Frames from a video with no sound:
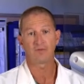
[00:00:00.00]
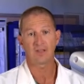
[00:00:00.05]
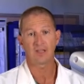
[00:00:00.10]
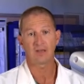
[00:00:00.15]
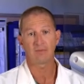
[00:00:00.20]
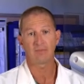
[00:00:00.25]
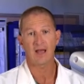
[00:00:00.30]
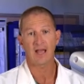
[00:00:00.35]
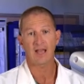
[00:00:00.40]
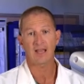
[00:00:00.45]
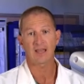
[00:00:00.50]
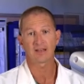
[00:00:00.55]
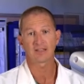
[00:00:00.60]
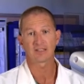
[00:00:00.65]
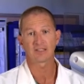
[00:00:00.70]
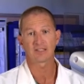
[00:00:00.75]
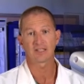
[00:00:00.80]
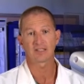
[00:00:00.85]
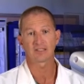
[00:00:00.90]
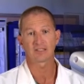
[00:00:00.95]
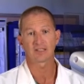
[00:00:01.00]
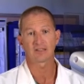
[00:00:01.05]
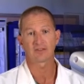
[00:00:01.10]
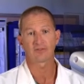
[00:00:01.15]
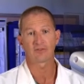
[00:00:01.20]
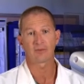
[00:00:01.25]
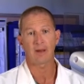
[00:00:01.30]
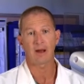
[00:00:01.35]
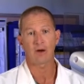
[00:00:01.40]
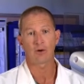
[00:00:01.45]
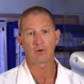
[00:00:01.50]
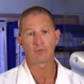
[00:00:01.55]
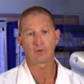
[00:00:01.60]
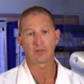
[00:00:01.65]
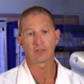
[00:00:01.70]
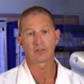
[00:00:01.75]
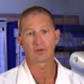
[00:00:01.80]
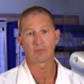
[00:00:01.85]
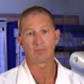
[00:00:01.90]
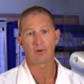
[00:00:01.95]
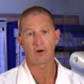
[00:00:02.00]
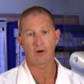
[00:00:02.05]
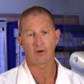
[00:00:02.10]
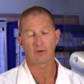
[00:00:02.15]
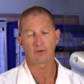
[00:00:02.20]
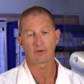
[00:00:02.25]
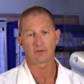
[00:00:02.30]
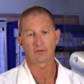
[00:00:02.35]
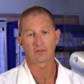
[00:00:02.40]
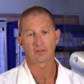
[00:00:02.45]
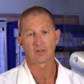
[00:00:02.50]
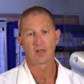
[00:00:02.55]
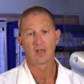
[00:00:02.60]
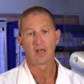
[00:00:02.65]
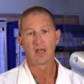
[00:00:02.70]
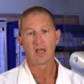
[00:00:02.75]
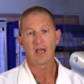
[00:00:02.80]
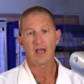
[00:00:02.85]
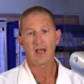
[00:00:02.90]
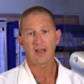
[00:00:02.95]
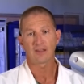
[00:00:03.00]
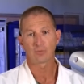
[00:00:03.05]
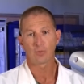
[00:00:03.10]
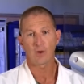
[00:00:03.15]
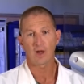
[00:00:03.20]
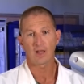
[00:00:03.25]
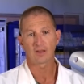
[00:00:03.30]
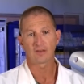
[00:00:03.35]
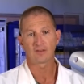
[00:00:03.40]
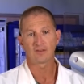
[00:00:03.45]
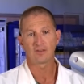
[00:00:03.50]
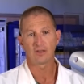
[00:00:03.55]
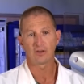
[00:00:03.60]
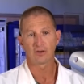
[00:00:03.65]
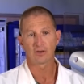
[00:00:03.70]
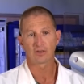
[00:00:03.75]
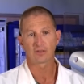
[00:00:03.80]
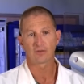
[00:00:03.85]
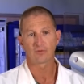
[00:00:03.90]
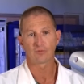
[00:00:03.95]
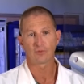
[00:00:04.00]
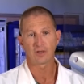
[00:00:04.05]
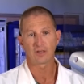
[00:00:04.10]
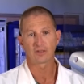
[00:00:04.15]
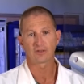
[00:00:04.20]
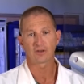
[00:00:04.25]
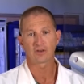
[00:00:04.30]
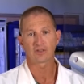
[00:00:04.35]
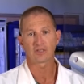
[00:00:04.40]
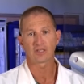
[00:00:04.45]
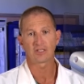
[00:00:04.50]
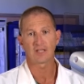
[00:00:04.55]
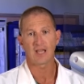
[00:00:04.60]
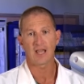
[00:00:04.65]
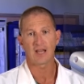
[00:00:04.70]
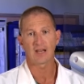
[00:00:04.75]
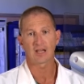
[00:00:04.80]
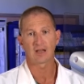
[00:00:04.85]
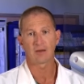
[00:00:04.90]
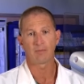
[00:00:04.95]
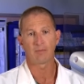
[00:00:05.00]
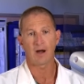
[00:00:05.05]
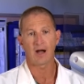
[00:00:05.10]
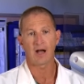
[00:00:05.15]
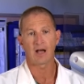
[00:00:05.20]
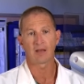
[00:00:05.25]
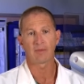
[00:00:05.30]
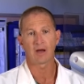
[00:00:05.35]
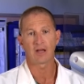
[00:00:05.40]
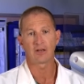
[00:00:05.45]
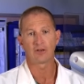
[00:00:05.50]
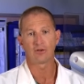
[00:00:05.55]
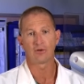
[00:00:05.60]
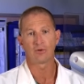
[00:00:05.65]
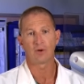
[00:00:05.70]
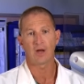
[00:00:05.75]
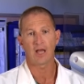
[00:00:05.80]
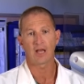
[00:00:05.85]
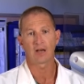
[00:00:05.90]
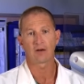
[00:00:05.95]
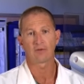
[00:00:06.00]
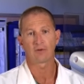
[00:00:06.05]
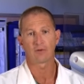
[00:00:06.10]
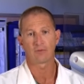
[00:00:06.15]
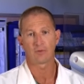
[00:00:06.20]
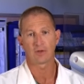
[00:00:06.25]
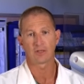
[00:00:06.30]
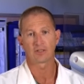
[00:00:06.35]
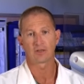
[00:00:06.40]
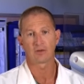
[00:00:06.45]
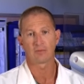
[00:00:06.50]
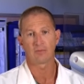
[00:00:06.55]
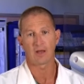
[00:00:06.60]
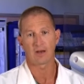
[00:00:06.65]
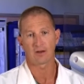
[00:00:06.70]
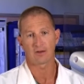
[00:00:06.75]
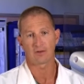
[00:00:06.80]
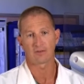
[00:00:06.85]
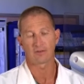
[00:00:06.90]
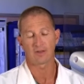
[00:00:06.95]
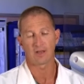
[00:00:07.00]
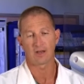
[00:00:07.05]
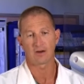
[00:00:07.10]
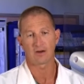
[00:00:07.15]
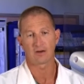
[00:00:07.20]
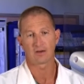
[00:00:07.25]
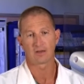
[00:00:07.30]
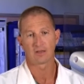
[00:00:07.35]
feedback and assistance from our regional partners, as well as years of research and data compiled by New Hanover Regional Medical Center.